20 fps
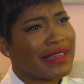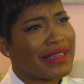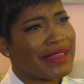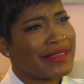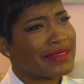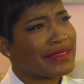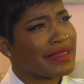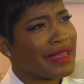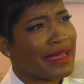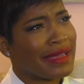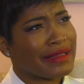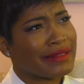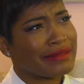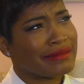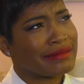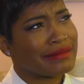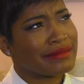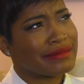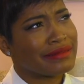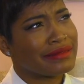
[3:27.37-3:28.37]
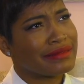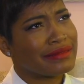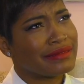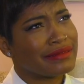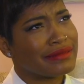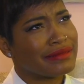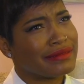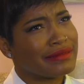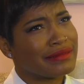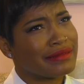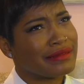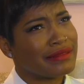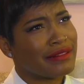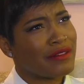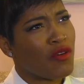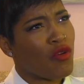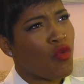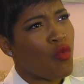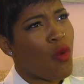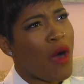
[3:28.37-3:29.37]
it's like,
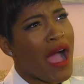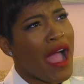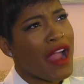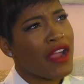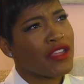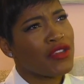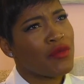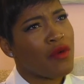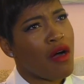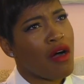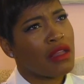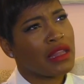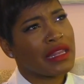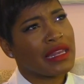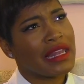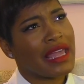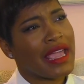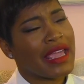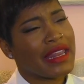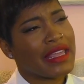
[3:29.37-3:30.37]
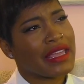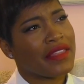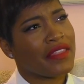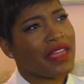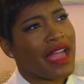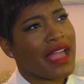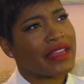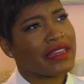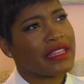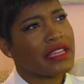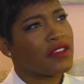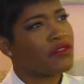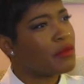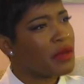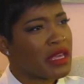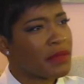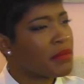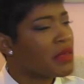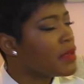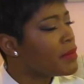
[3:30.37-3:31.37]
why are you all elating in the idea of
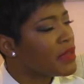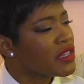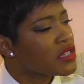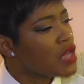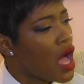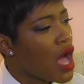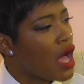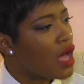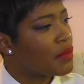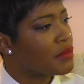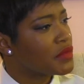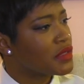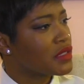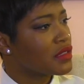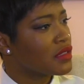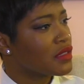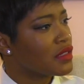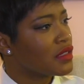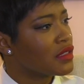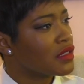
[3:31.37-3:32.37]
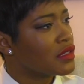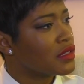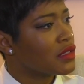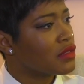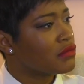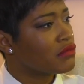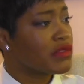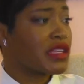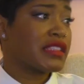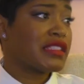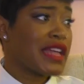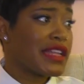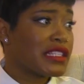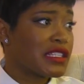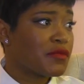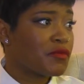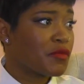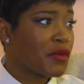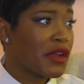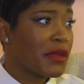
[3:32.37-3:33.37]
being peeping Toms? Right. Because
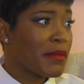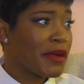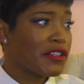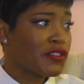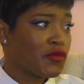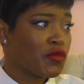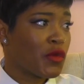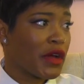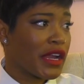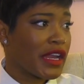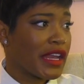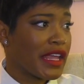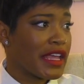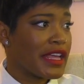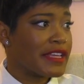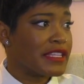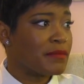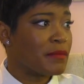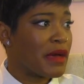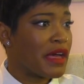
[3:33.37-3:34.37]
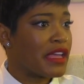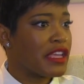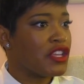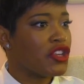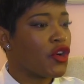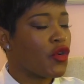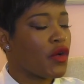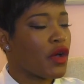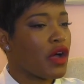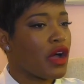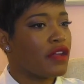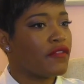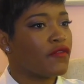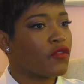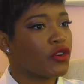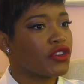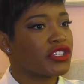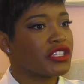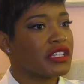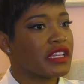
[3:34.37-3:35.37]
that's pretty much what it is. But,
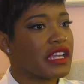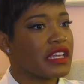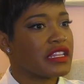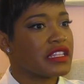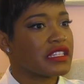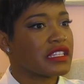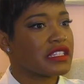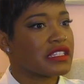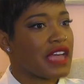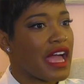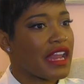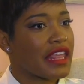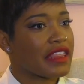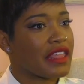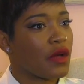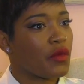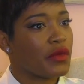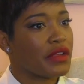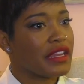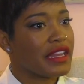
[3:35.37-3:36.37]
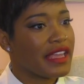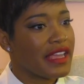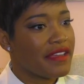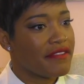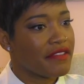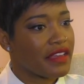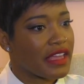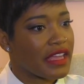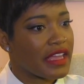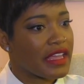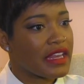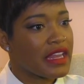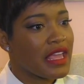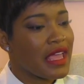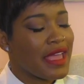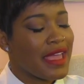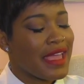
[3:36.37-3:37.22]
unfortunately, in the society that we live in,